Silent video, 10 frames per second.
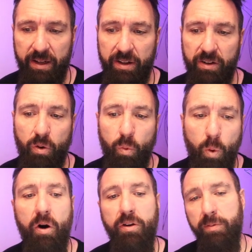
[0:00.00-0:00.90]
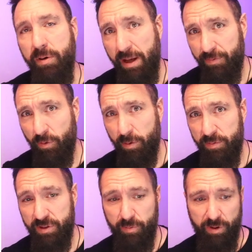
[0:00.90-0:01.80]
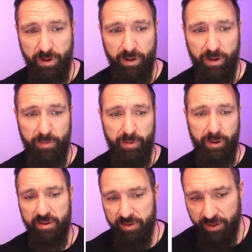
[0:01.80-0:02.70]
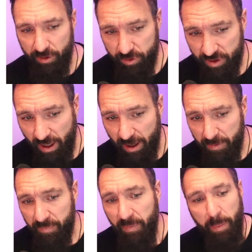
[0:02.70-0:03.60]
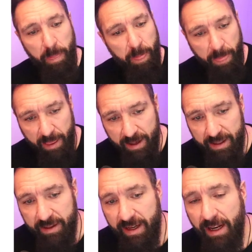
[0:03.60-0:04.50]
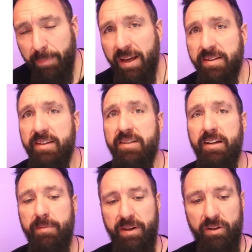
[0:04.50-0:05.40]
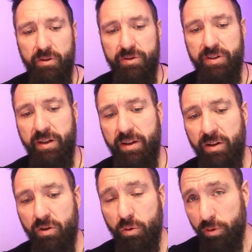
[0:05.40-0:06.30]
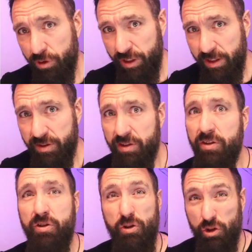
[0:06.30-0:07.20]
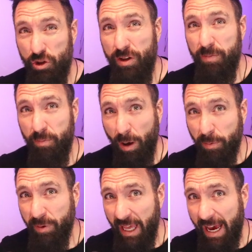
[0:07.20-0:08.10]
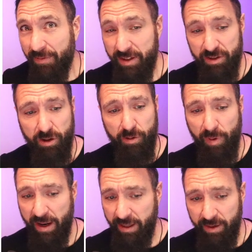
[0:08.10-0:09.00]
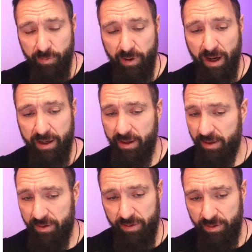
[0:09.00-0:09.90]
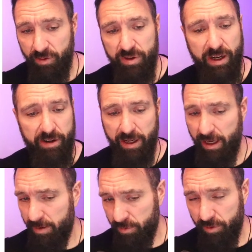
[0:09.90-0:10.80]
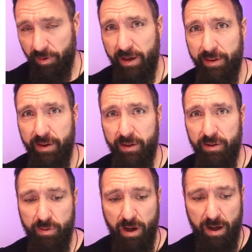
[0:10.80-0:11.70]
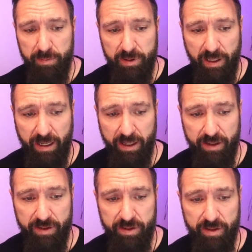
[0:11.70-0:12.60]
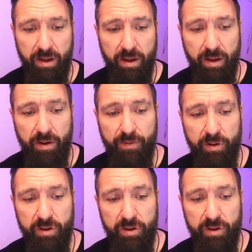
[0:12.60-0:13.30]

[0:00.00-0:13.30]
what are the platforms that we're going to basically use? The database is going to be using Google Sheets. So you should probably have this already. We're not going to use Airtable or anything too complex. For the